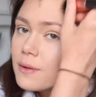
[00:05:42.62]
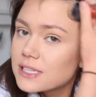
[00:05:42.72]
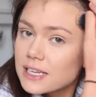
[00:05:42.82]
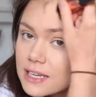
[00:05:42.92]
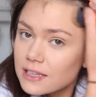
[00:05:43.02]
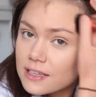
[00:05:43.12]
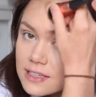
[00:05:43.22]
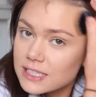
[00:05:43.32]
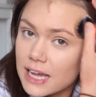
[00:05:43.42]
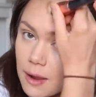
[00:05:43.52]
I was thinking the
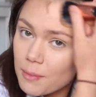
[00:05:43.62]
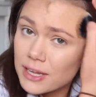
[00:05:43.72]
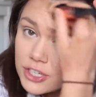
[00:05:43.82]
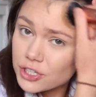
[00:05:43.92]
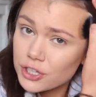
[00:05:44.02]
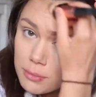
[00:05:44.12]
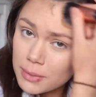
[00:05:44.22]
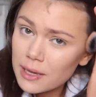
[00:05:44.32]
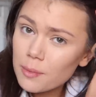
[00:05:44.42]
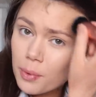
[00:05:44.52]
other day, imagine you
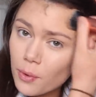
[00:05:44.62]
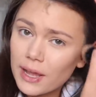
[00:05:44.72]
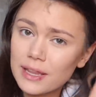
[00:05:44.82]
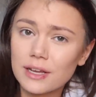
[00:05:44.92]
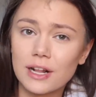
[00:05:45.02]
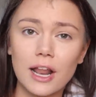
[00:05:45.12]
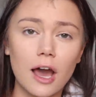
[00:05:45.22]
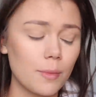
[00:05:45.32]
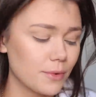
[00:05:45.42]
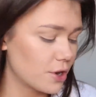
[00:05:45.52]
meet a boy in the
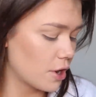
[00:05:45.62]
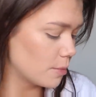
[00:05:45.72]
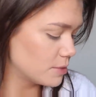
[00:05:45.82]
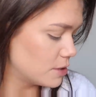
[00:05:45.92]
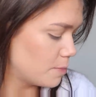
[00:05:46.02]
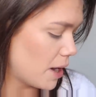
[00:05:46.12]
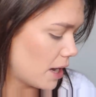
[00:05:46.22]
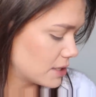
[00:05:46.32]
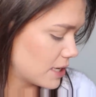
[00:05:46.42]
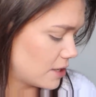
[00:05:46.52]
club and you go up to the
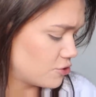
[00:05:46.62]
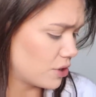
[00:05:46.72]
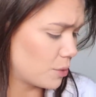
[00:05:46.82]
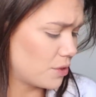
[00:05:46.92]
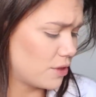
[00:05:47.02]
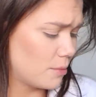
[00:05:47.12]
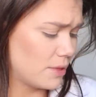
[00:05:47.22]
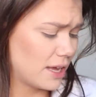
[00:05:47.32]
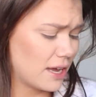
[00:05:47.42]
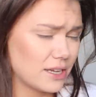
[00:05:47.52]
bar to get a drink with them
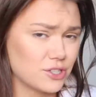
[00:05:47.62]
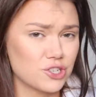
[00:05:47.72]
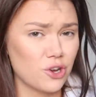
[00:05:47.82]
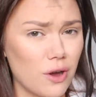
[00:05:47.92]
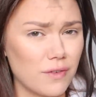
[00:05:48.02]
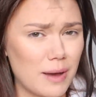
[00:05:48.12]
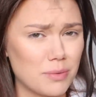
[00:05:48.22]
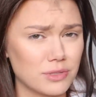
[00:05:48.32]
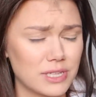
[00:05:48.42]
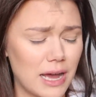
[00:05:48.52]
and they get a shot of
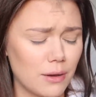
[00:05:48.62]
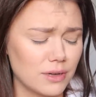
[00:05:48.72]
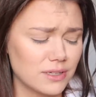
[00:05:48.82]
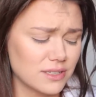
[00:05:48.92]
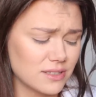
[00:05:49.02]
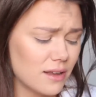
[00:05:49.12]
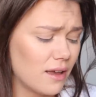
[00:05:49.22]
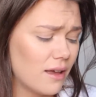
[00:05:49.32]
apple sours.